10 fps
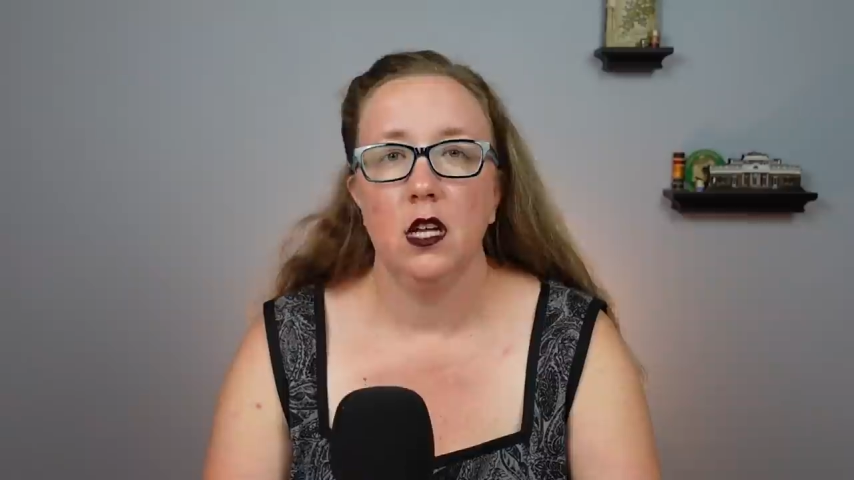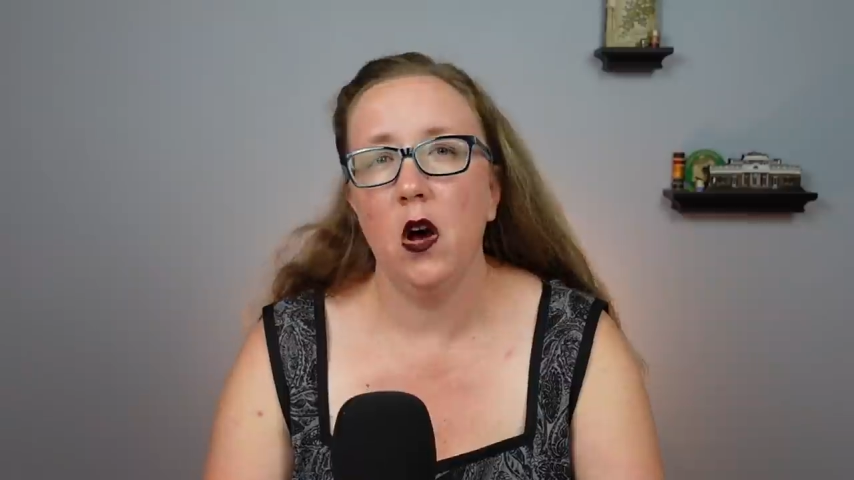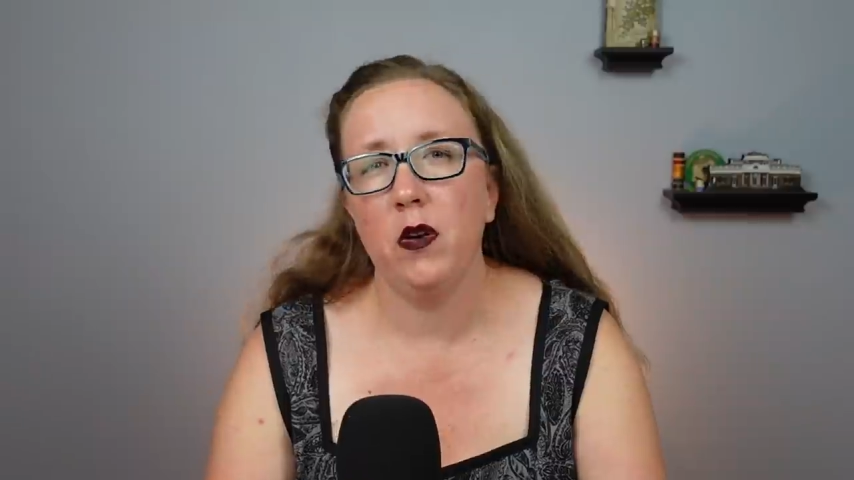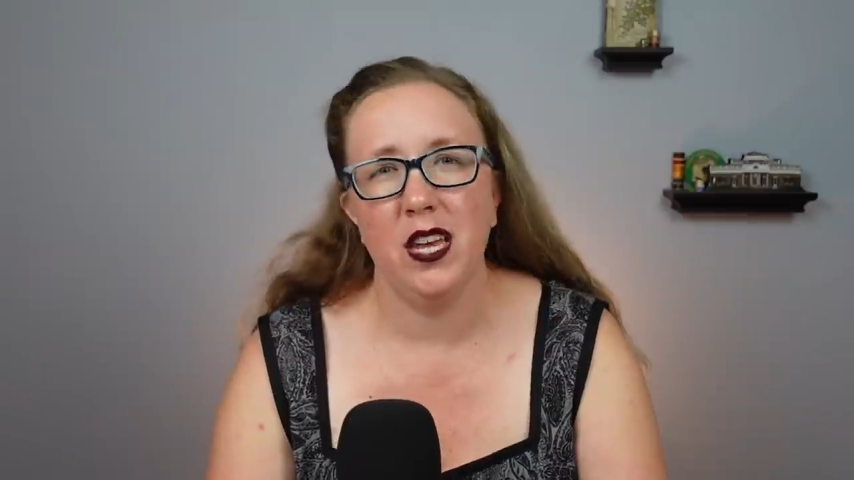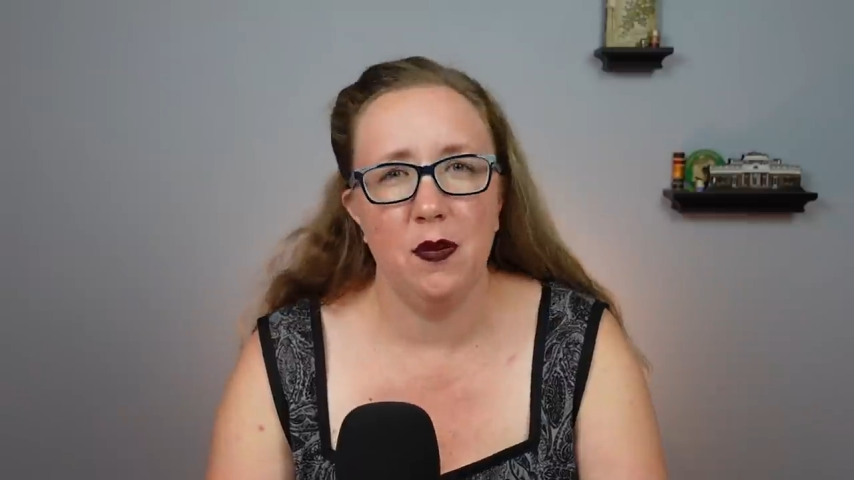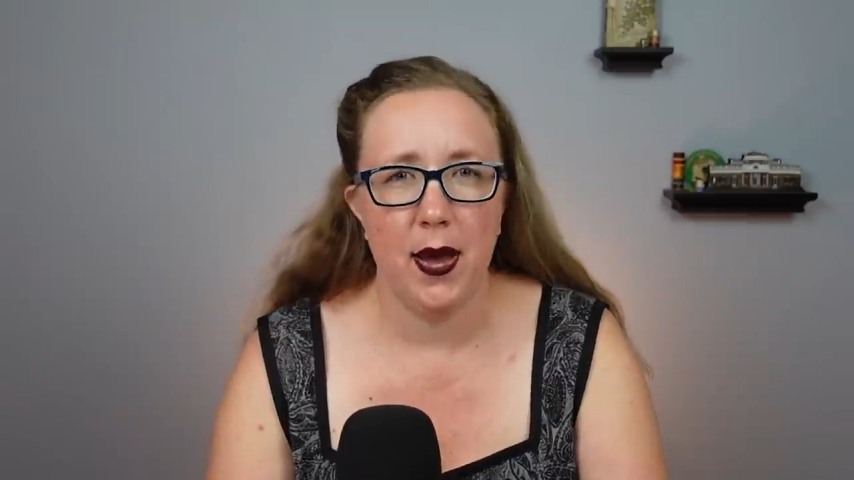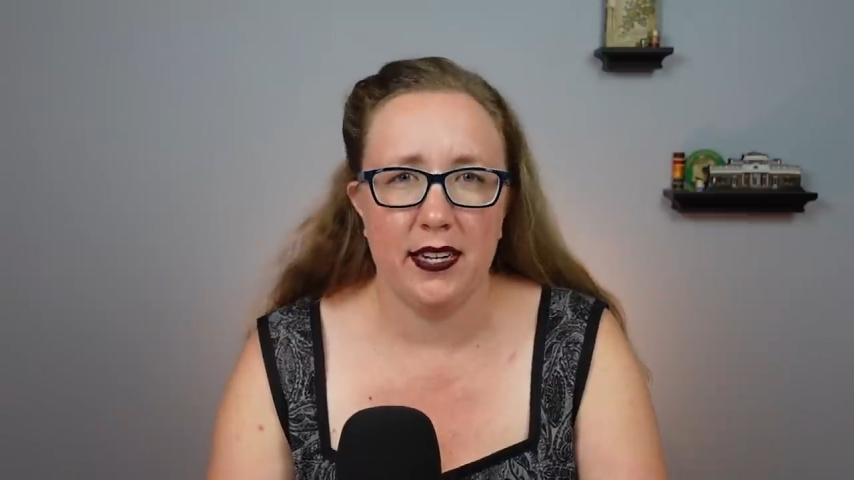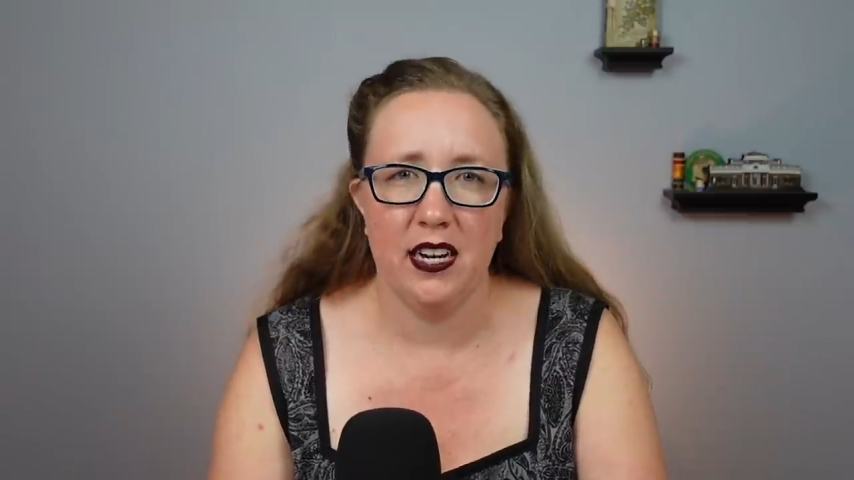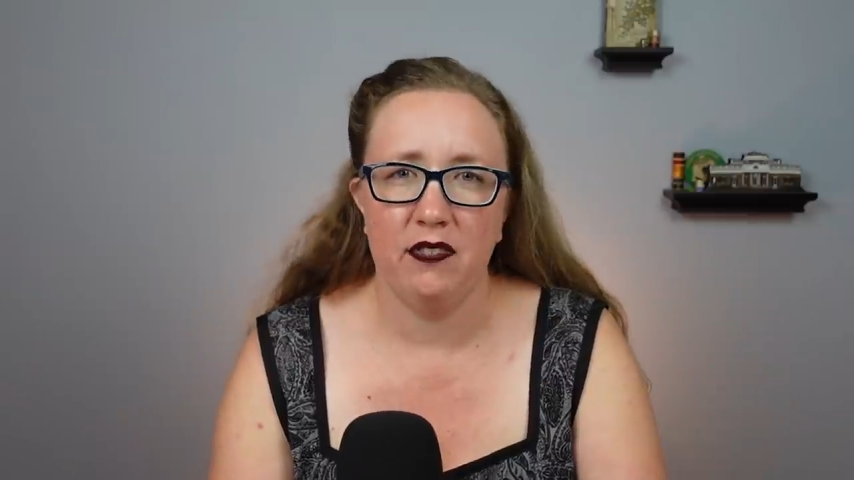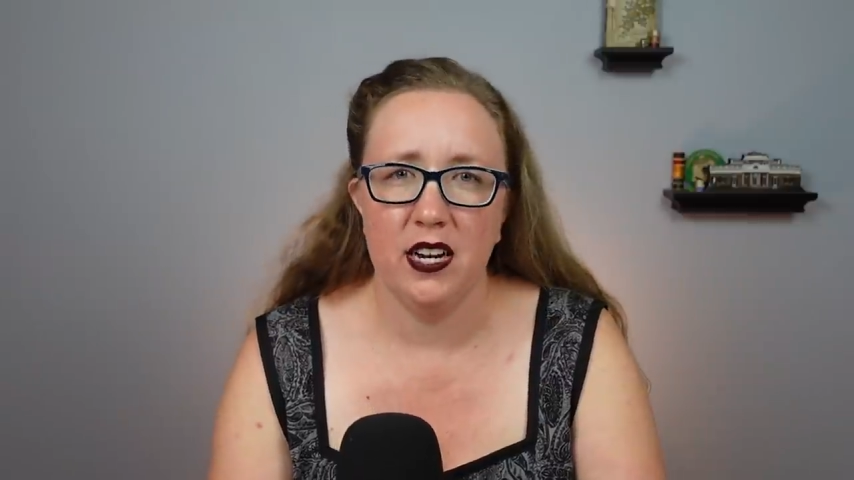Okay, the
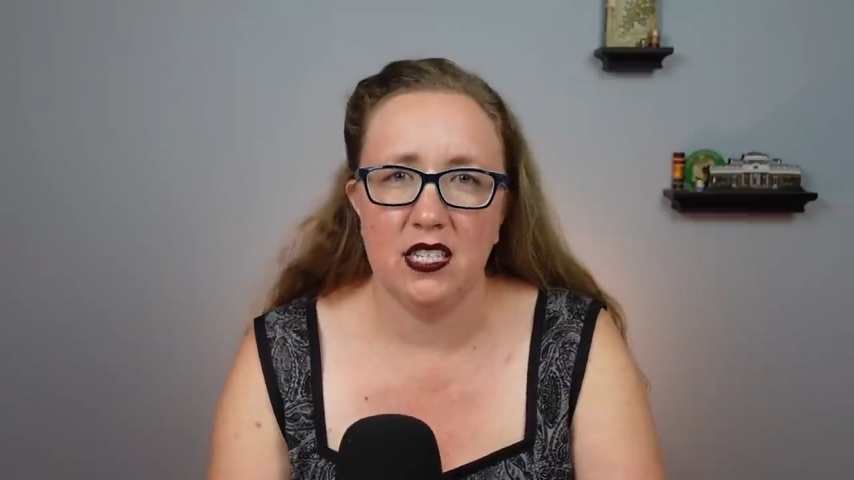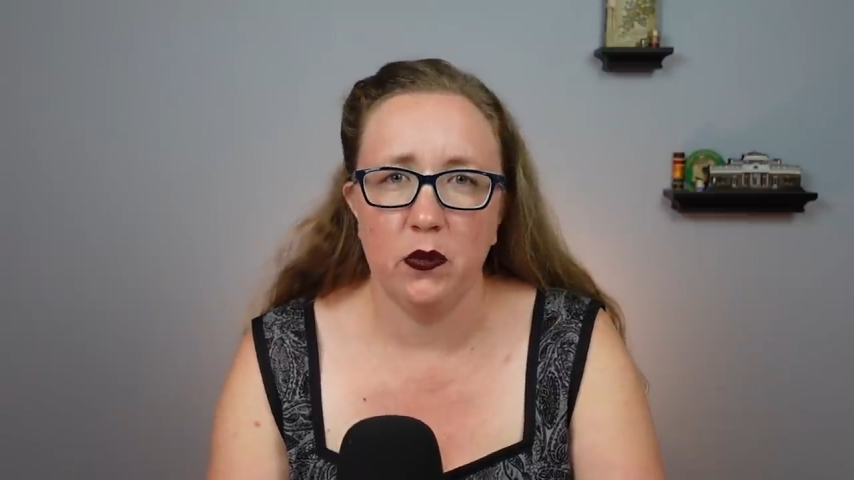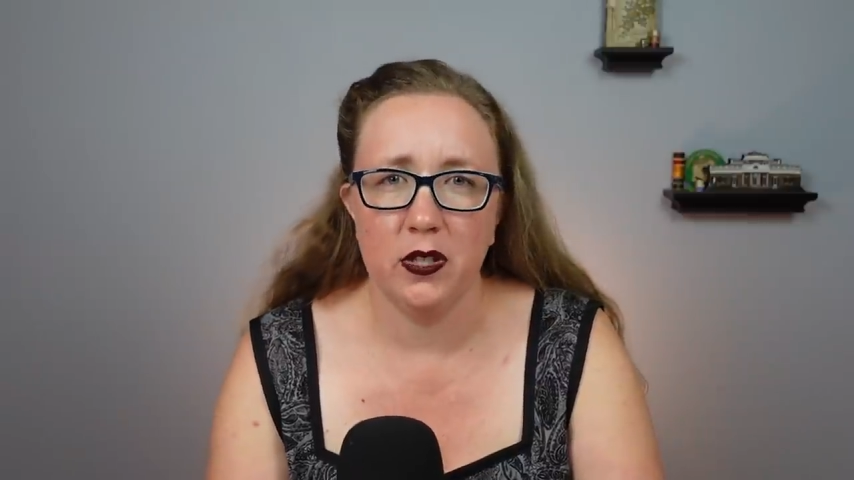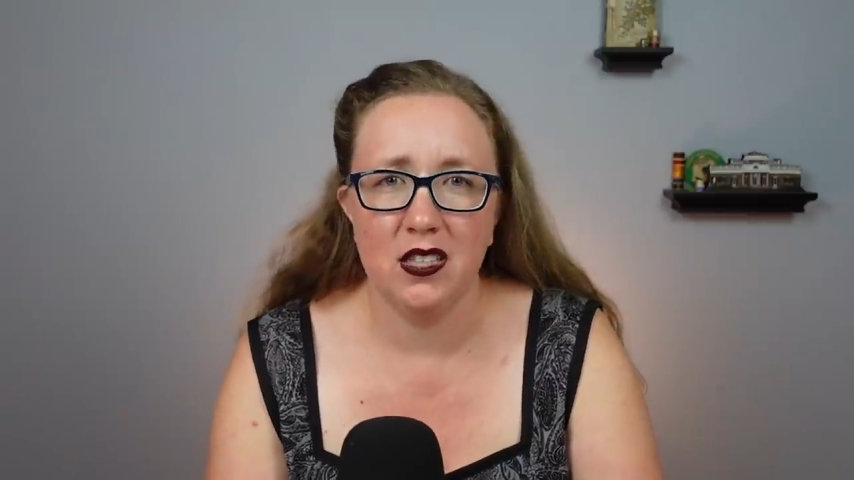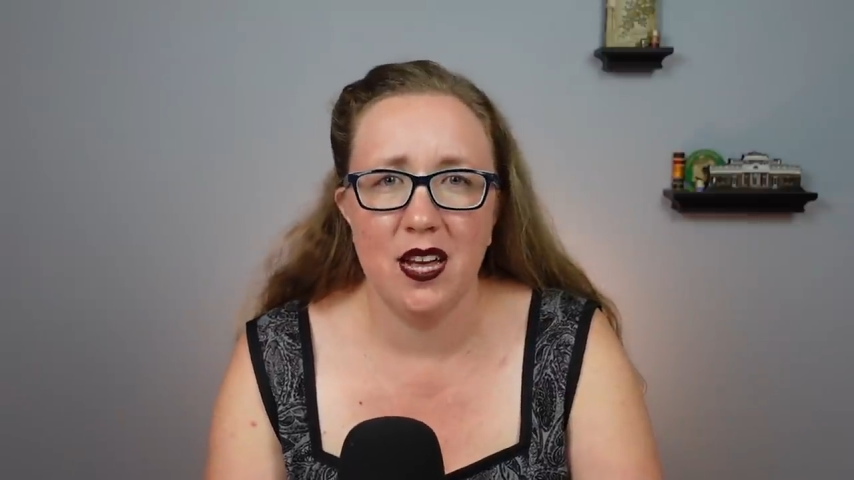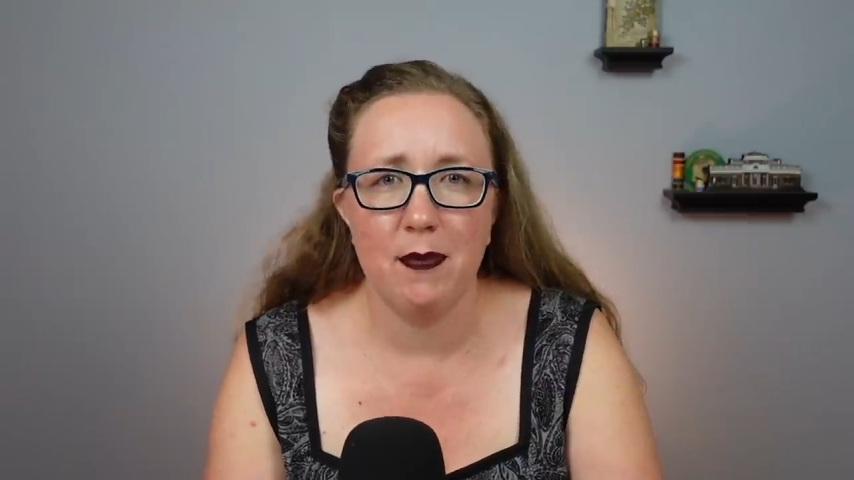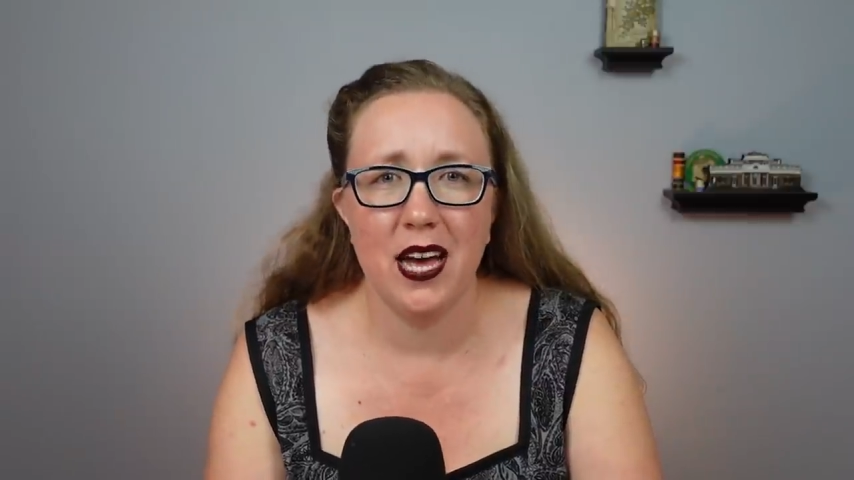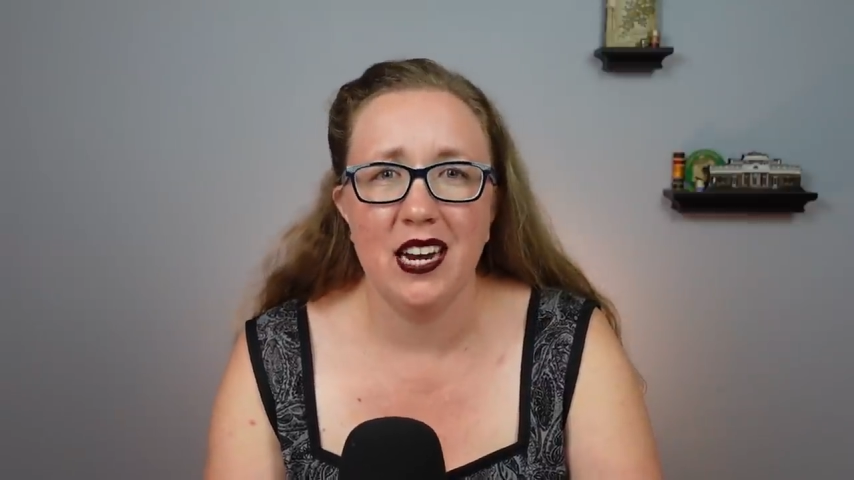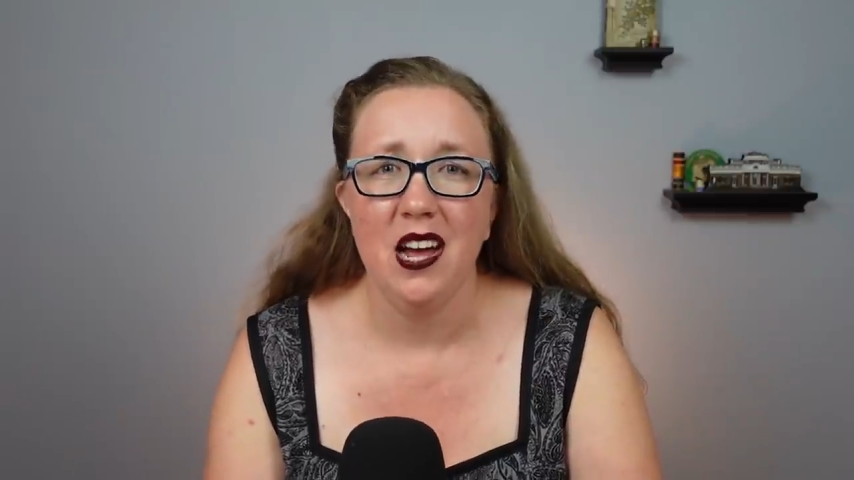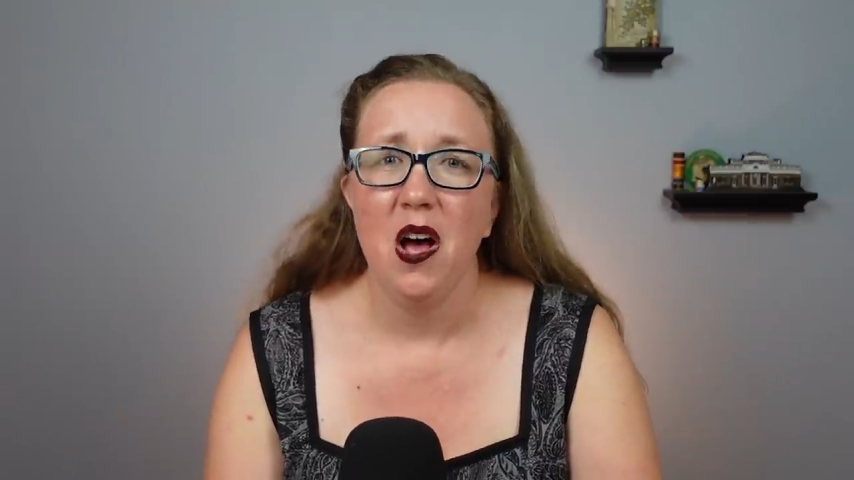back neck facing wasn't that bad,